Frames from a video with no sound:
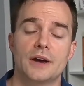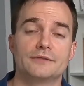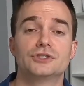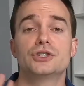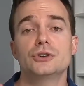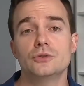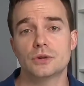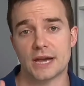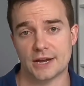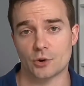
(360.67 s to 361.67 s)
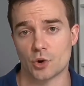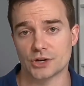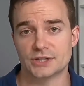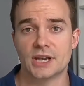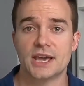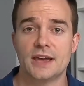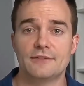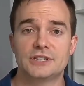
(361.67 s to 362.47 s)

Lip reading: of two categories. If you